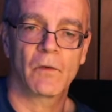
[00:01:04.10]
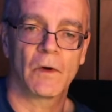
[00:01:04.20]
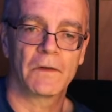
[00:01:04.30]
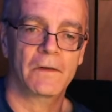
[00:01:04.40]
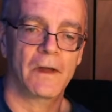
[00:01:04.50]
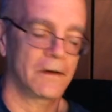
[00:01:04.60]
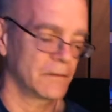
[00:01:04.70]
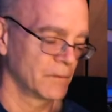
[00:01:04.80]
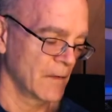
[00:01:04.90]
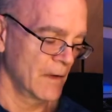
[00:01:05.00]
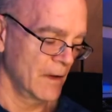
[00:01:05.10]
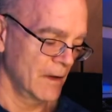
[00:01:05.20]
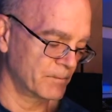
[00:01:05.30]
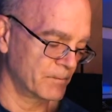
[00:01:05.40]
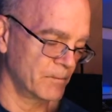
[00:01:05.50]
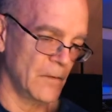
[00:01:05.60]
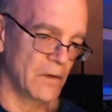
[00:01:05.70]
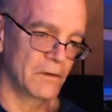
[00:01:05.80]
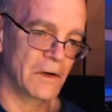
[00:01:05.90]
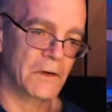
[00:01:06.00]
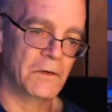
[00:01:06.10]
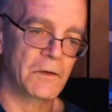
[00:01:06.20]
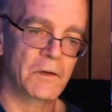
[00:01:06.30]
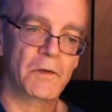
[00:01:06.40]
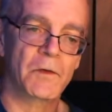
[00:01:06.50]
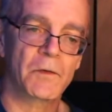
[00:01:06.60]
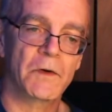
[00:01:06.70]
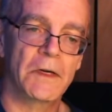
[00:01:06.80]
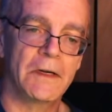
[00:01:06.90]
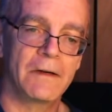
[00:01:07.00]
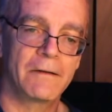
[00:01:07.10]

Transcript: one scale. You'll notice the 3